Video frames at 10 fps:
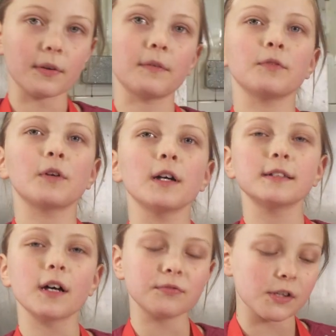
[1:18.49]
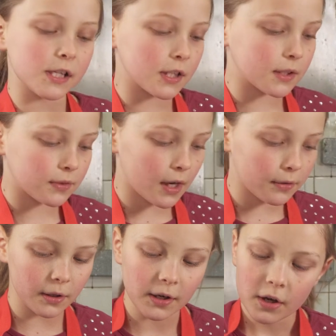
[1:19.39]
If you've got self-raising
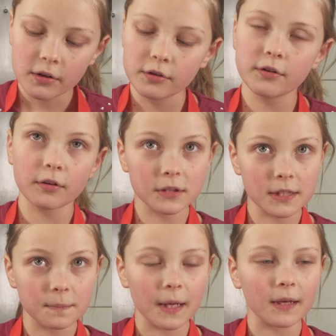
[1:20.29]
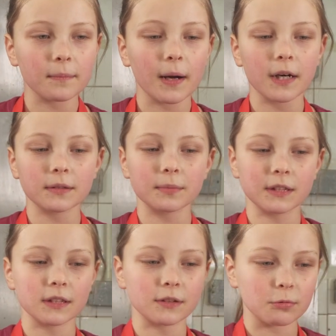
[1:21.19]
flour, you don't need baking powder, but
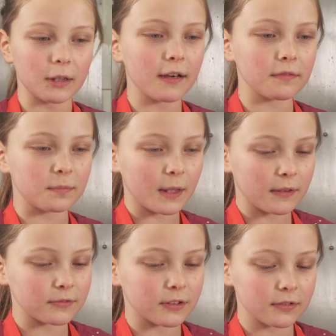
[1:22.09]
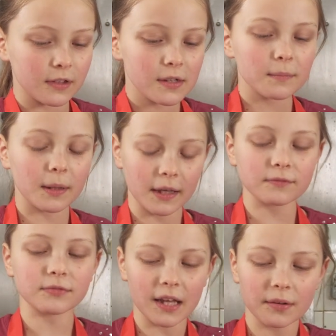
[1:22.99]
since we have plain
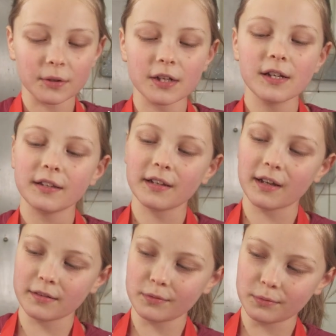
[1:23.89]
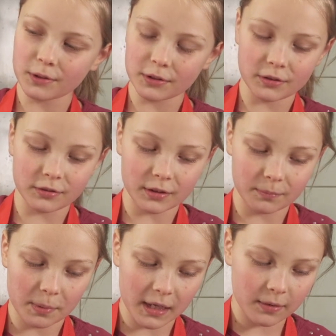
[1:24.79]
flour, then we're using
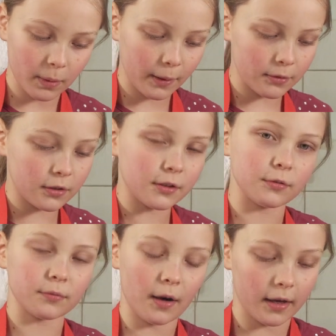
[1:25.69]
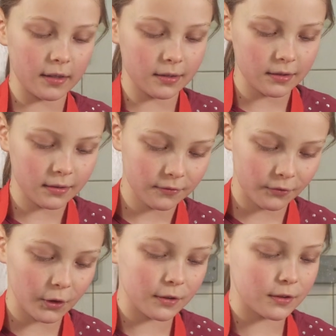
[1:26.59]
baking powder
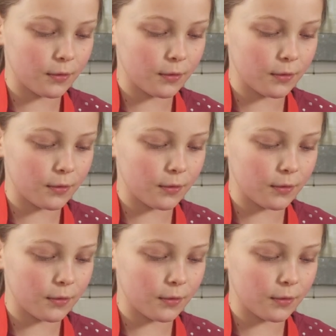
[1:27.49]
for it to